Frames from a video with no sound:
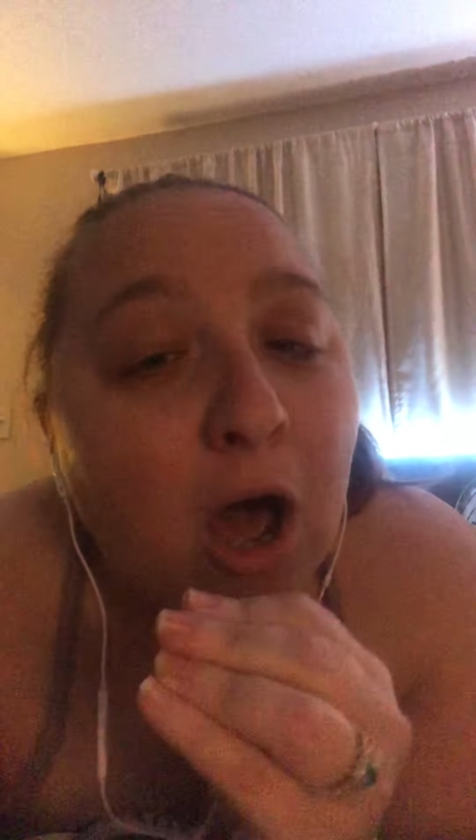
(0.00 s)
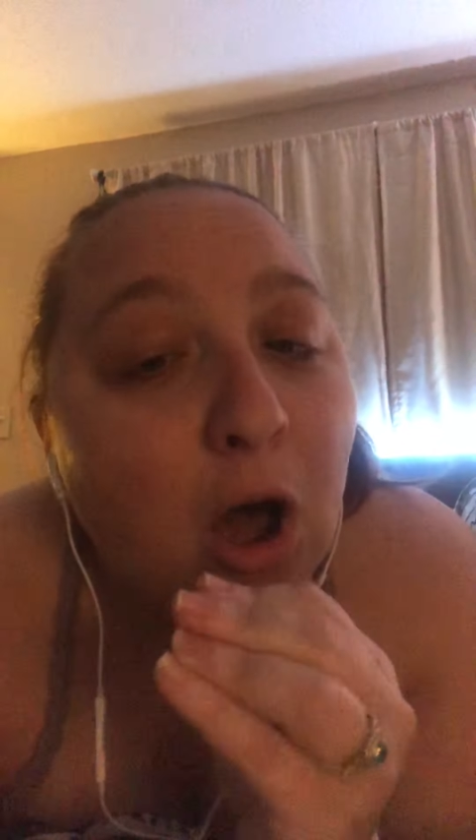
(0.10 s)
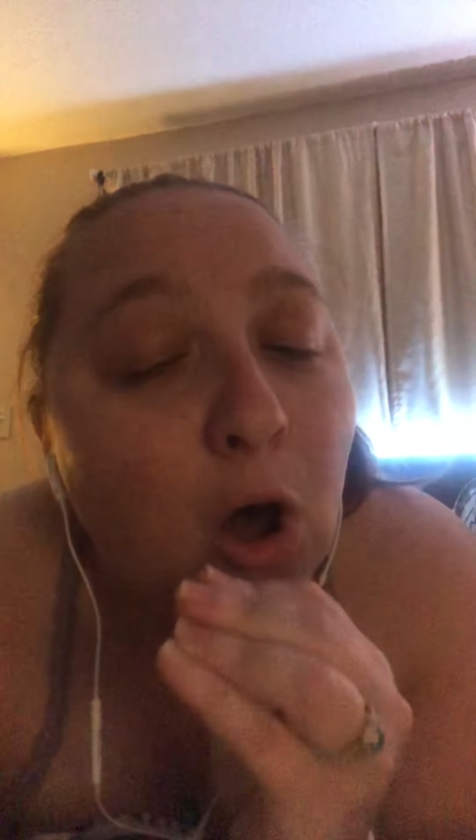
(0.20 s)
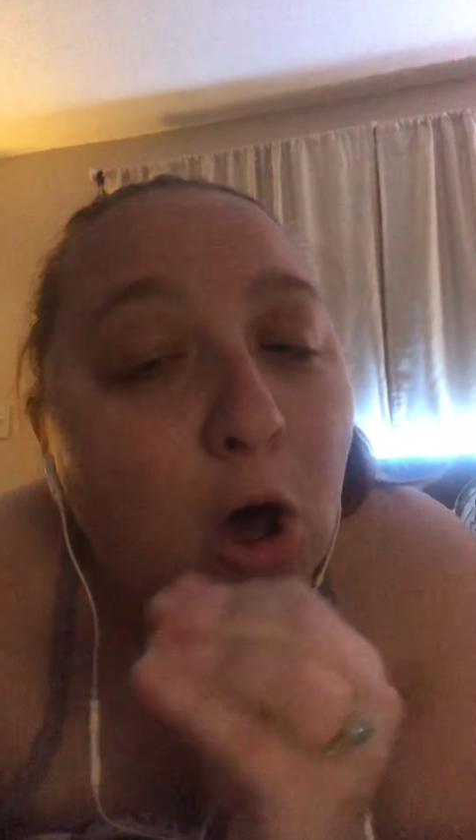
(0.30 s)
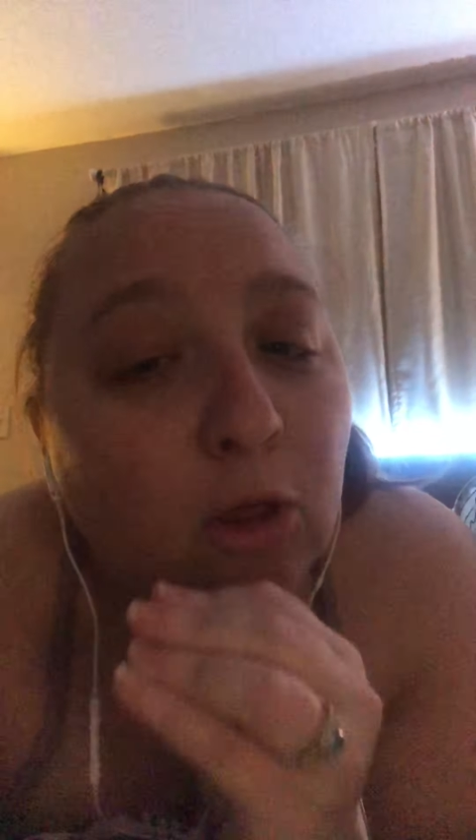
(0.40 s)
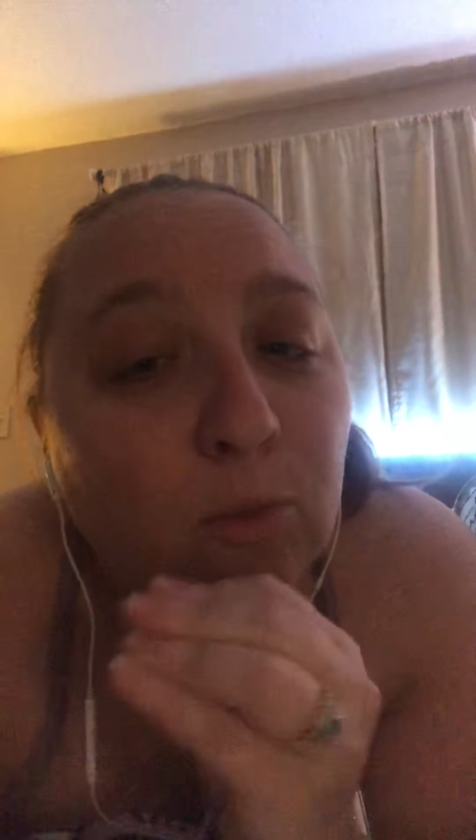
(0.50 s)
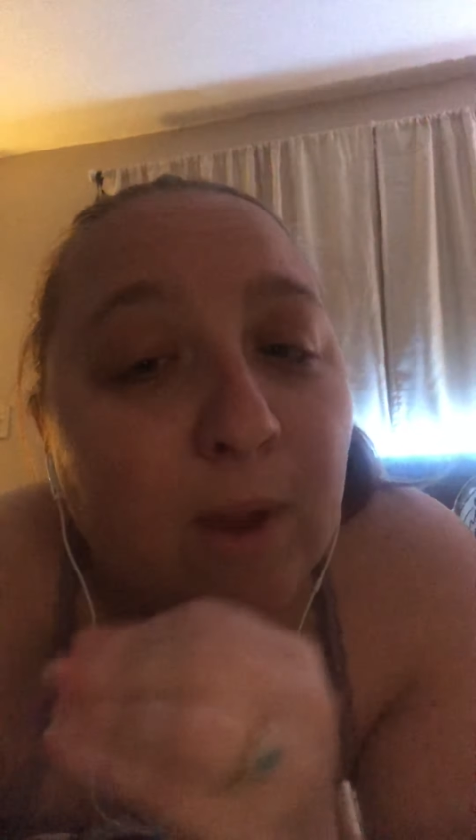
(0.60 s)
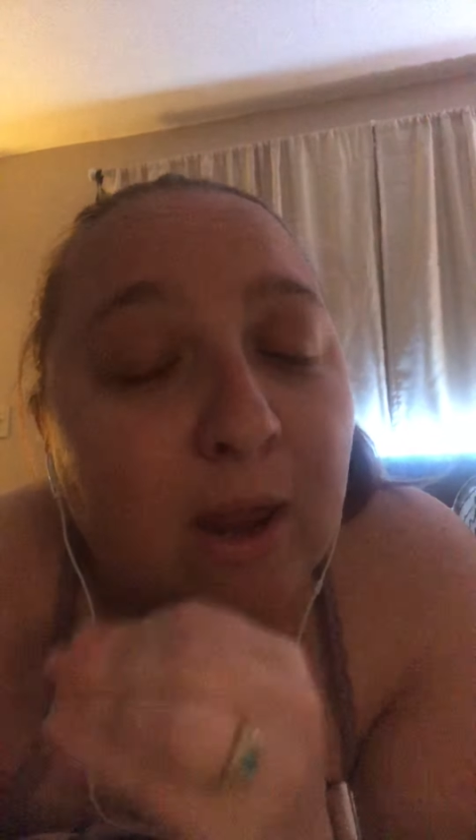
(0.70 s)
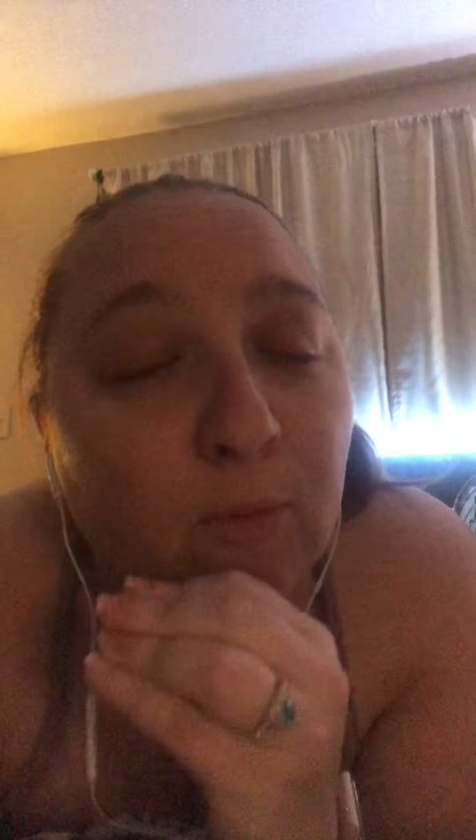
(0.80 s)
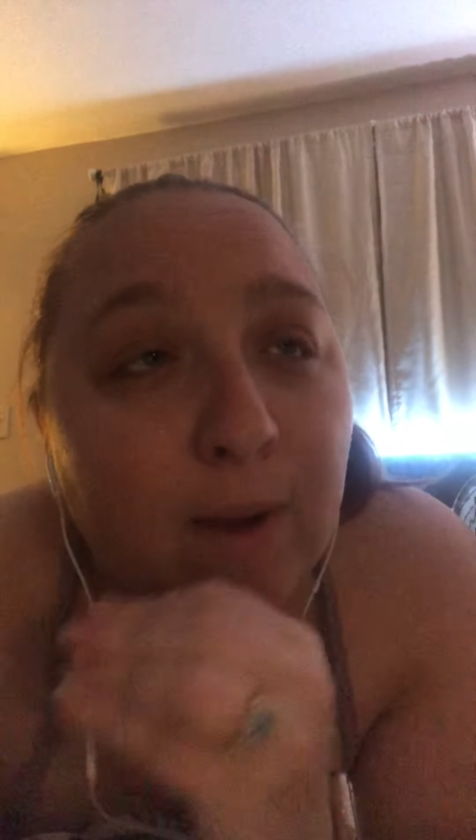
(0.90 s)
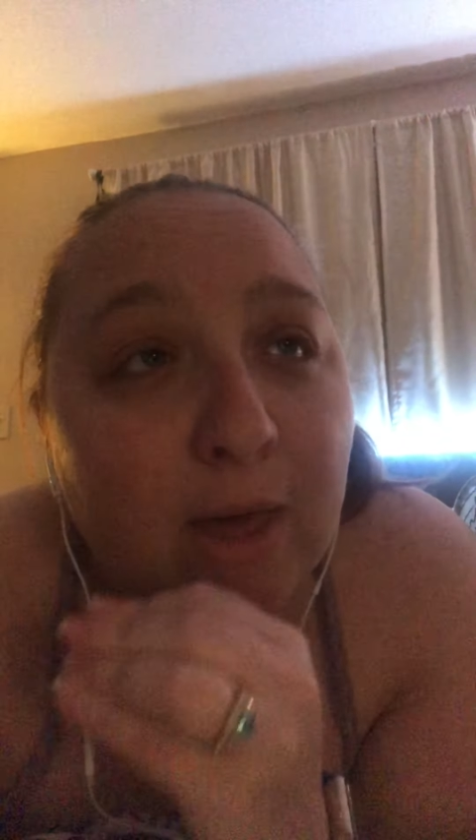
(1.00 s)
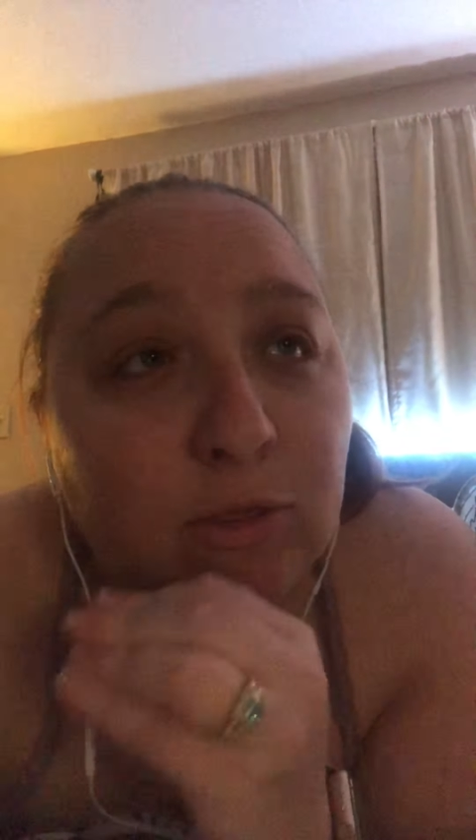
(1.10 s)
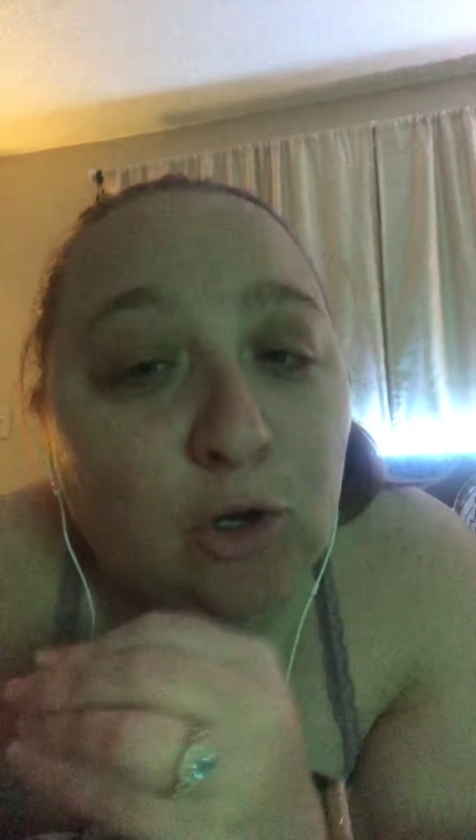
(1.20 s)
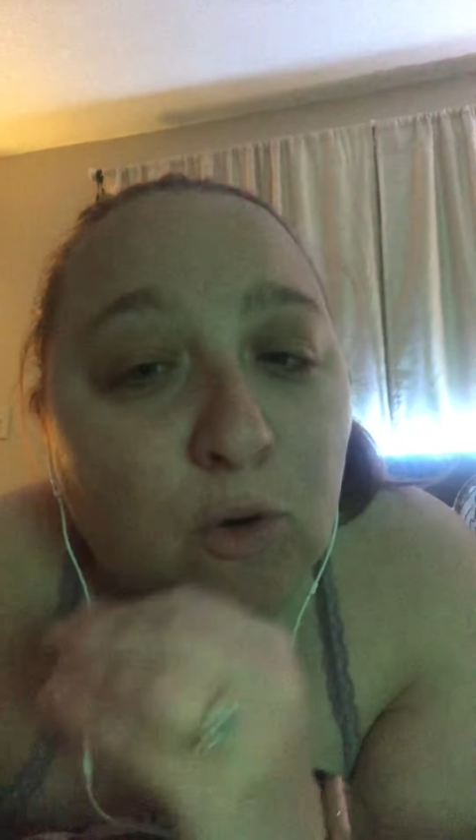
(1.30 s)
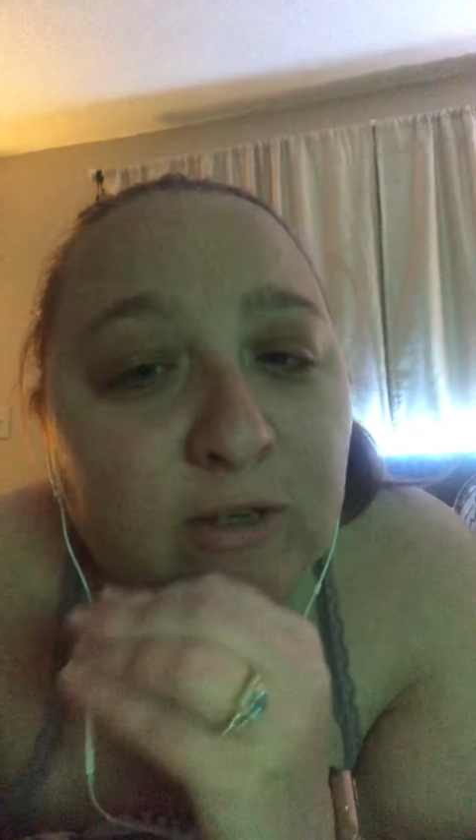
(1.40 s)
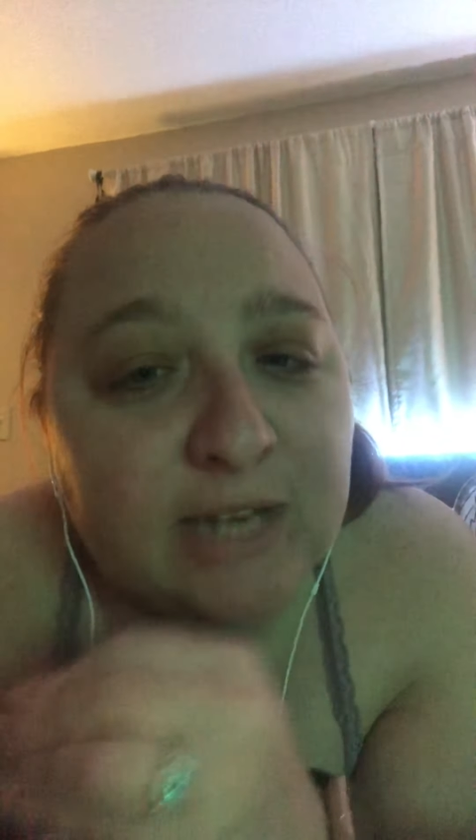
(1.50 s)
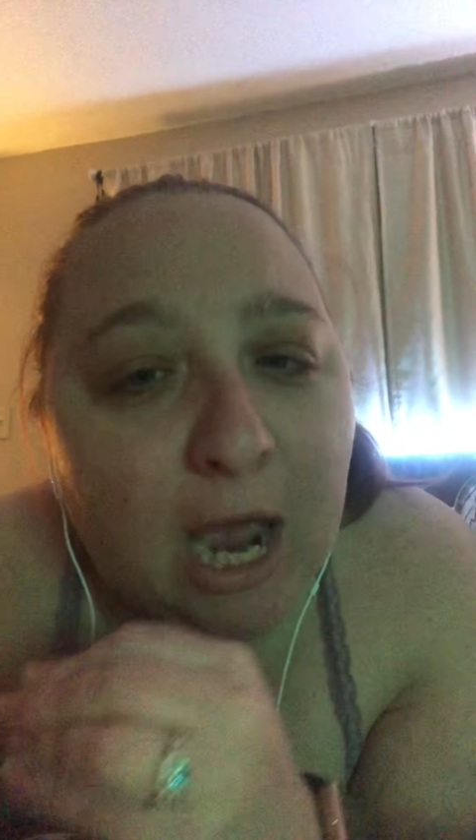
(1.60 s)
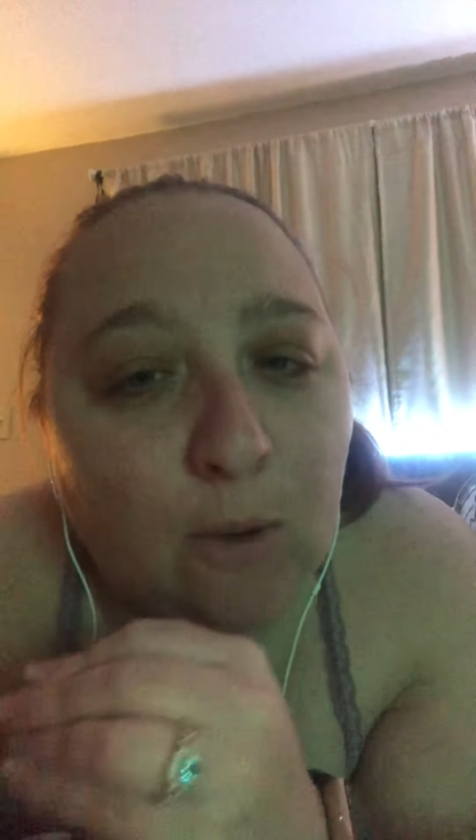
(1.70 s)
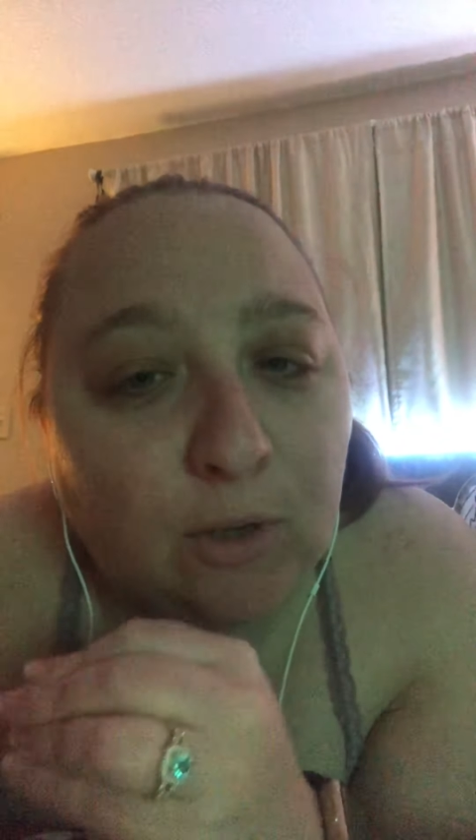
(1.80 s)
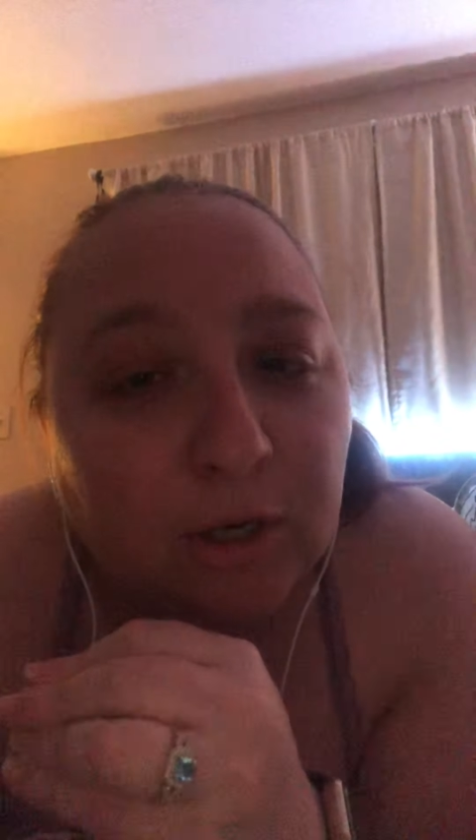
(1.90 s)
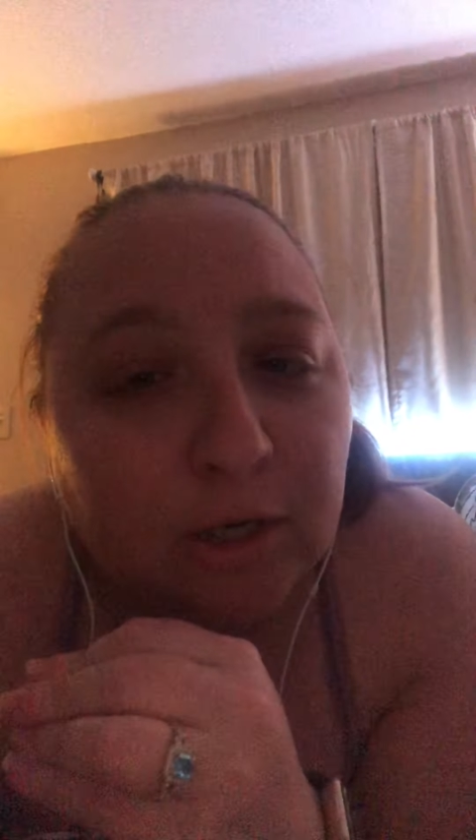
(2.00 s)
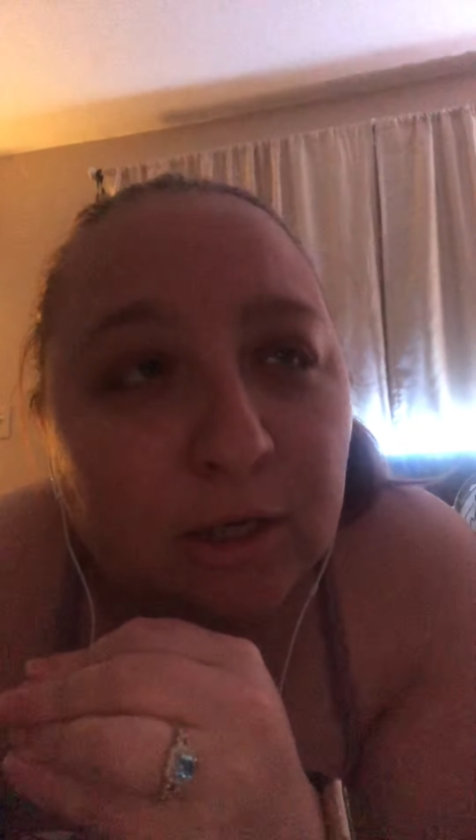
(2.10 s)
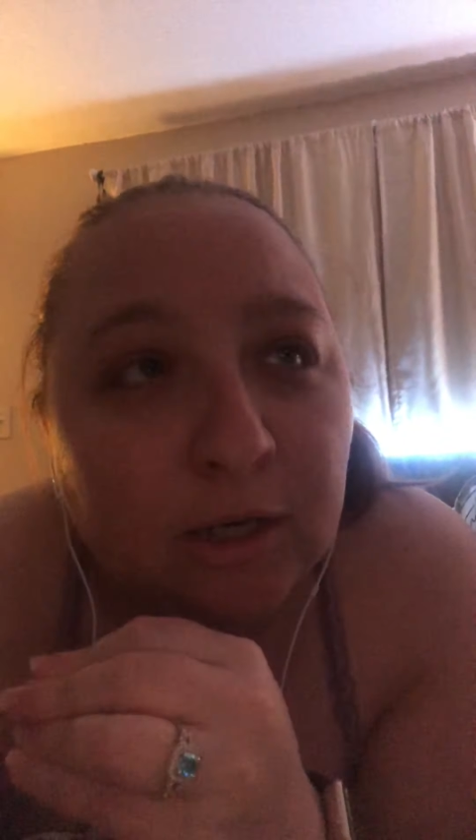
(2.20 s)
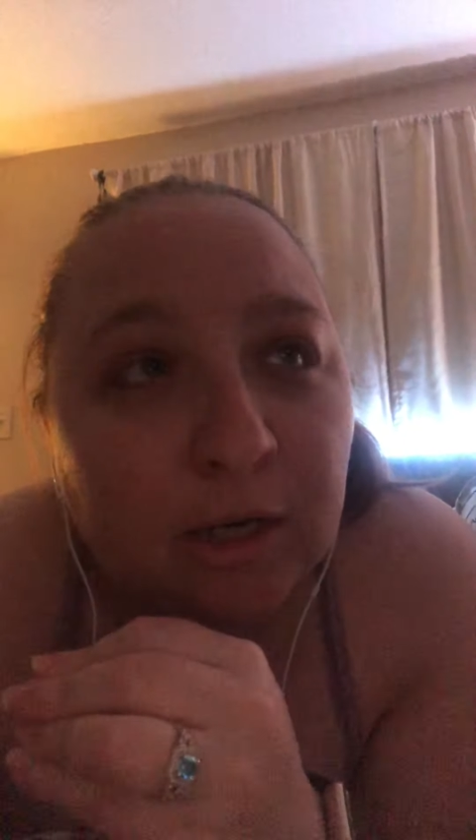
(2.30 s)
all the way around the North Tower.